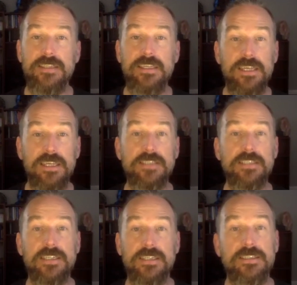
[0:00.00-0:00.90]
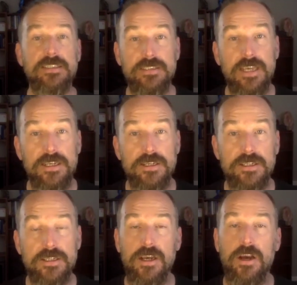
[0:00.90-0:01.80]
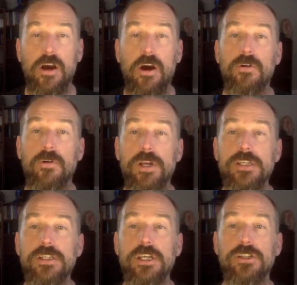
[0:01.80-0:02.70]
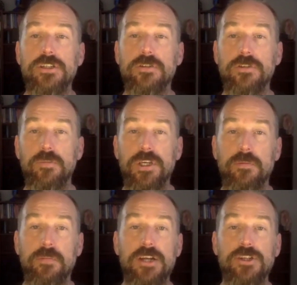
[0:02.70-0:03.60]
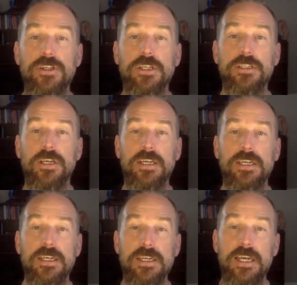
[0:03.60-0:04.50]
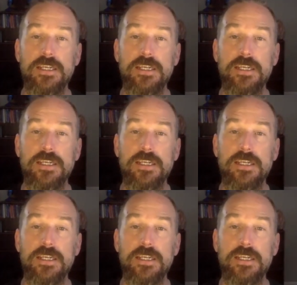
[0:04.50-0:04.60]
and that C is consent. Our orientation is going to be compassionate,